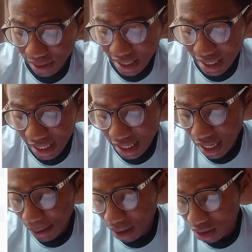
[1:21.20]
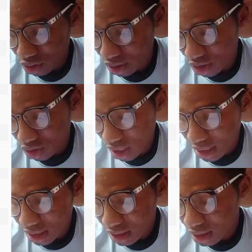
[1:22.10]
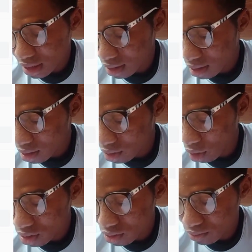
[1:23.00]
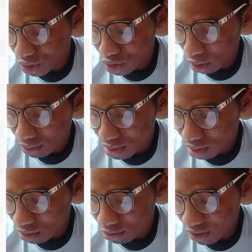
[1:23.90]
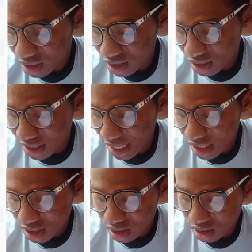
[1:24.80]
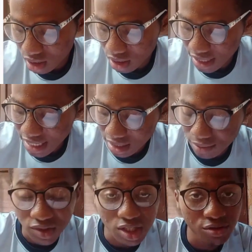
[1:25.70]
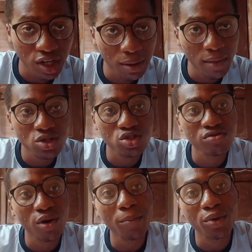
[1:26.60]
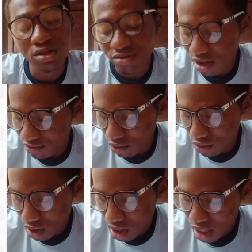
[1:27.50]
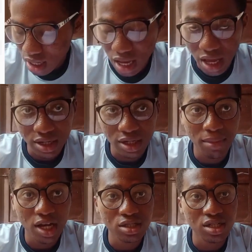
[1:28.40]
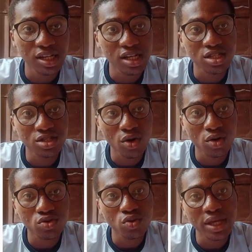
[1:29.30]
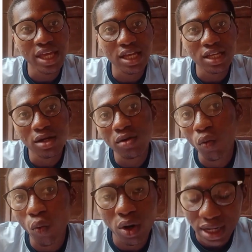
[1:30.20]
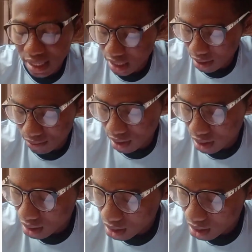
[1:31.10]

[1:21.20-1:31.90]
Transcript: from the England Amateur National League. North Bishop Stoke versus Kings Lynn. The team for that match is over 1.5 goal. And the match ended in 0-2. King won that game.